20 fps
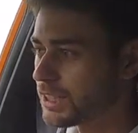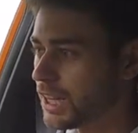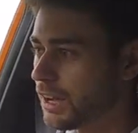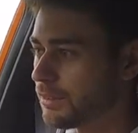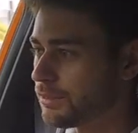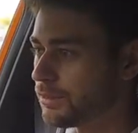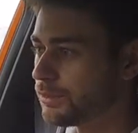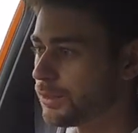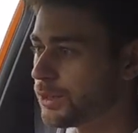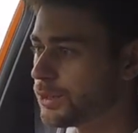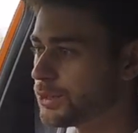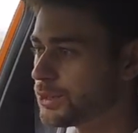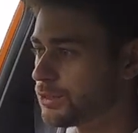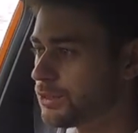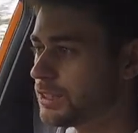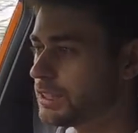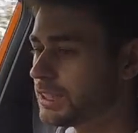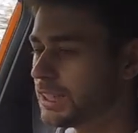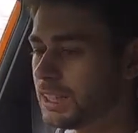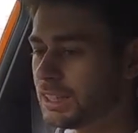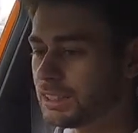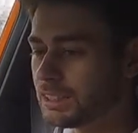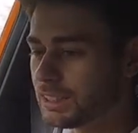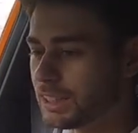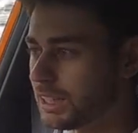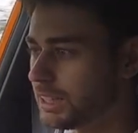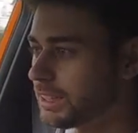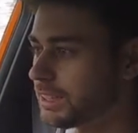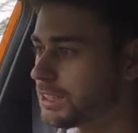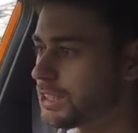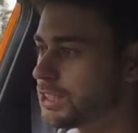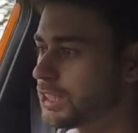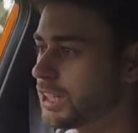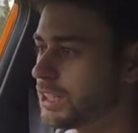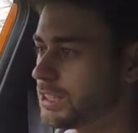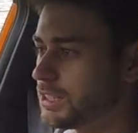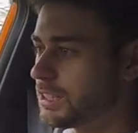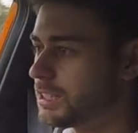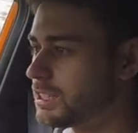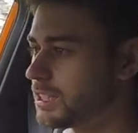have a rotary dial that I can
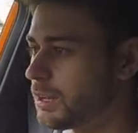change the